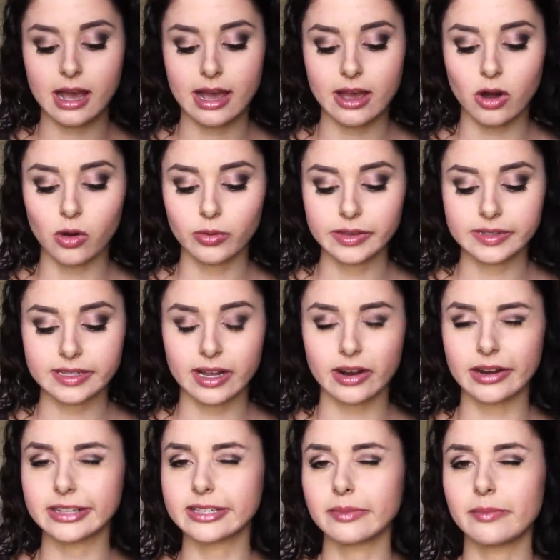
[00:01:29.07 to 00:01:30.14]
I always
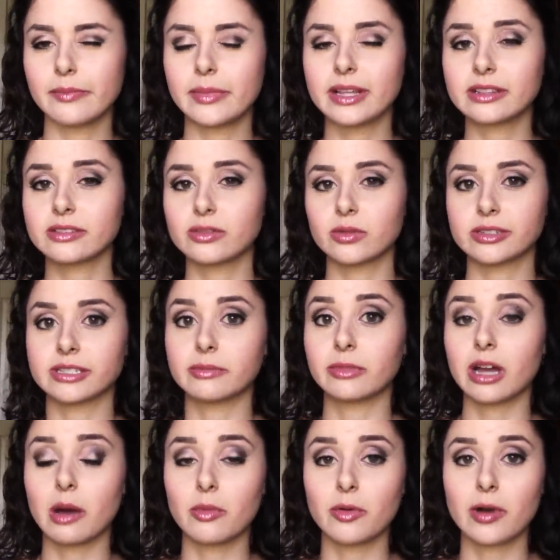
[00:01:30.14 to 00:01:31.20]
carry some mints or some
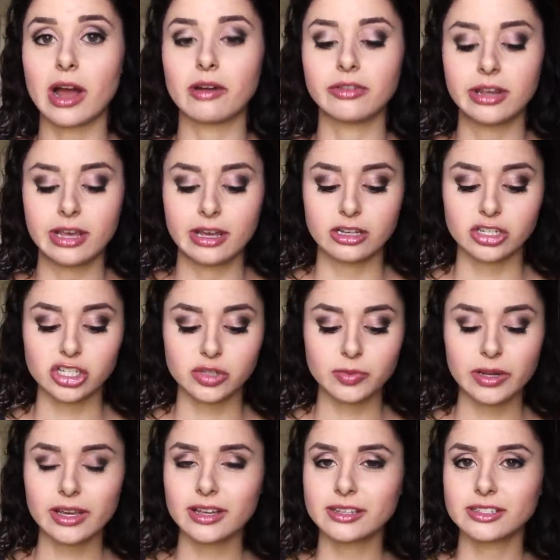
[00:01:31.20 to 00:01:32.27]
gum around just
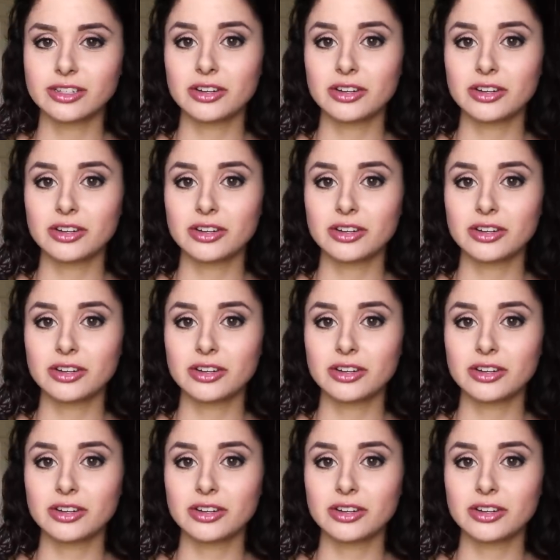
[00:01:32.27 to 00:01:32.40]
because,